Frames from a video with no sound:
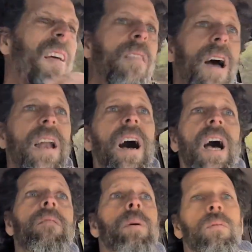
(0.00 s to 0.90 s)
that
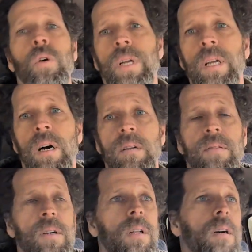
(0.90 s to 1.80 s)
I've been working on
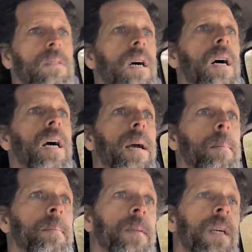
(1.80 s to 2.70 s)
for a long
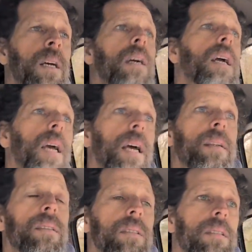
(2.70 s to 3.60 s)
time
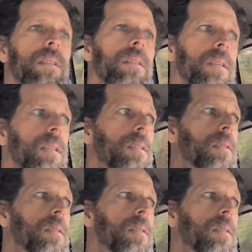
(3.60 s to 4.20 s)
and is